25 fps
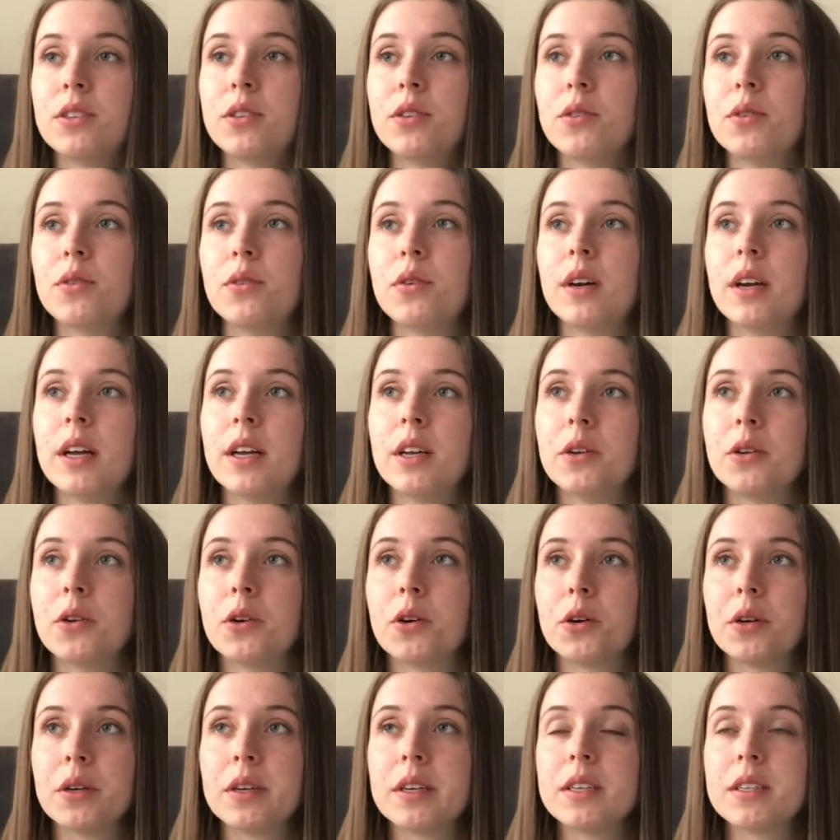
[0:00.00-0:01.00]
to
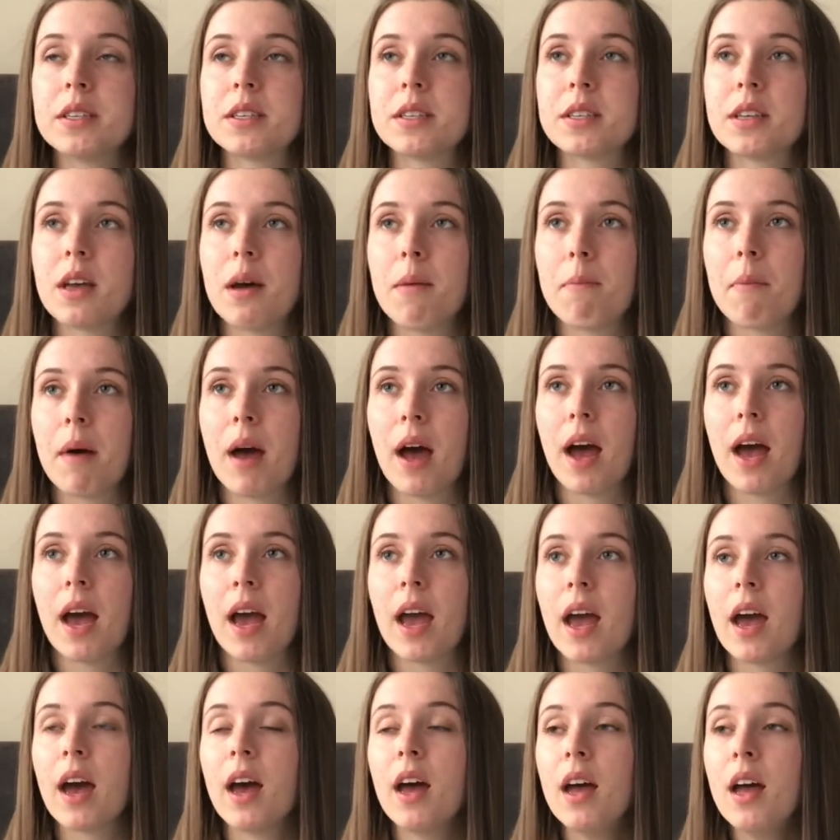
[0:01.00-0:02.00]
increase
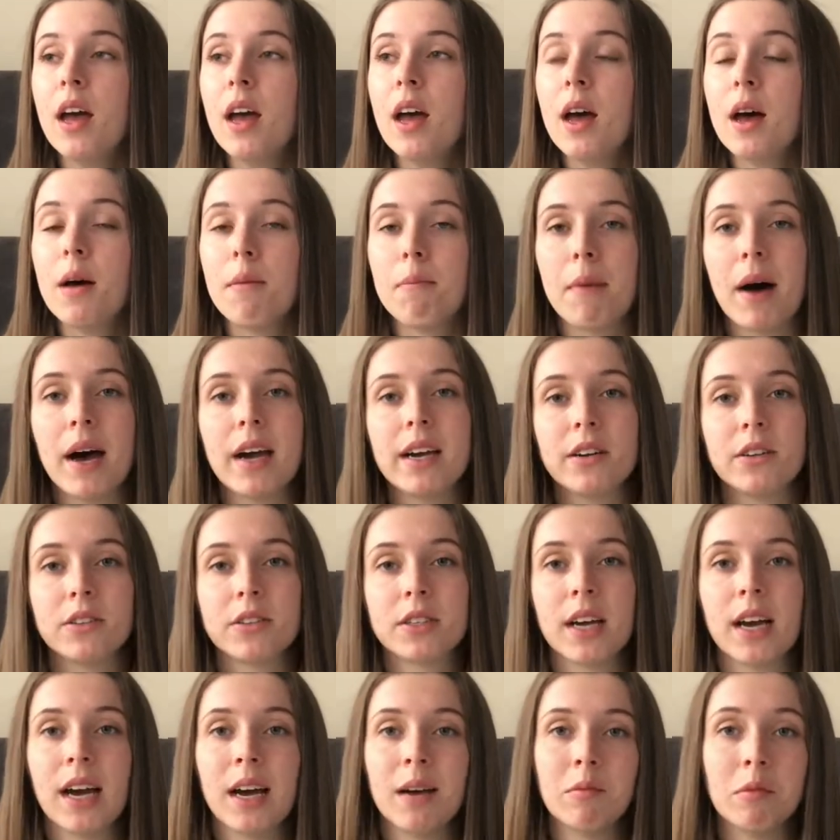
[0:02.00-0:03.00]
my mile
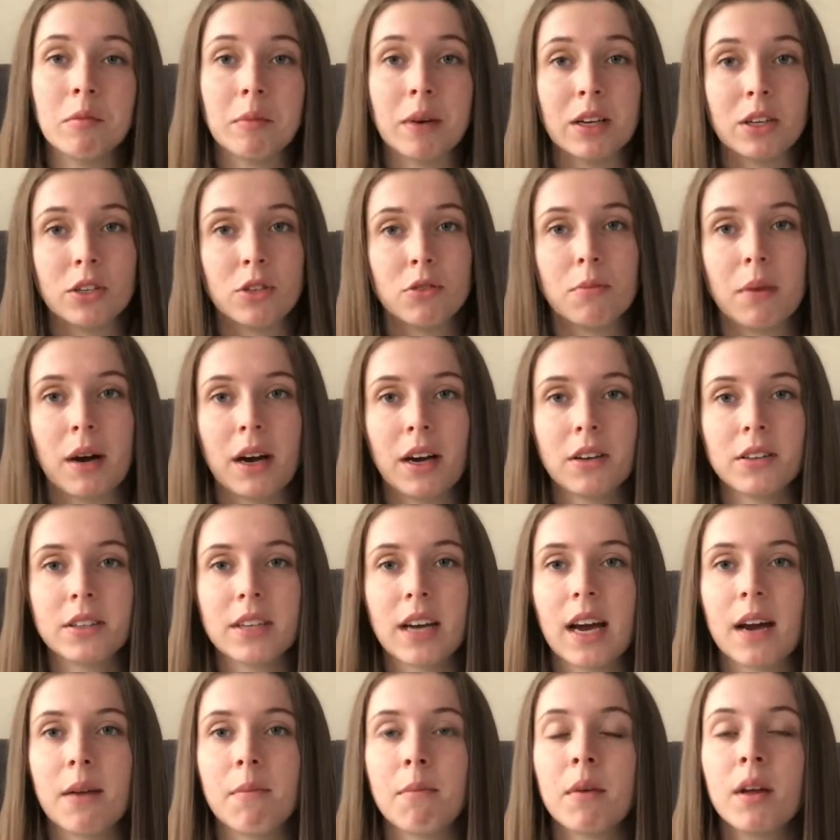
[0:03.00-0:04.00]
time. Or my 2 mile
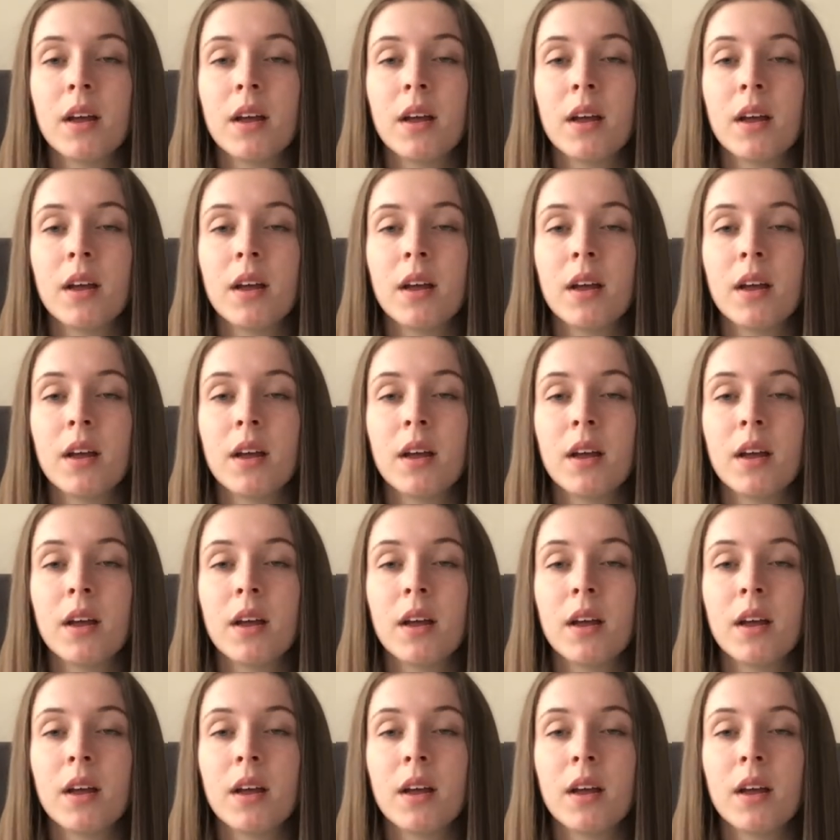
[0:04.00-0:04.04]
time.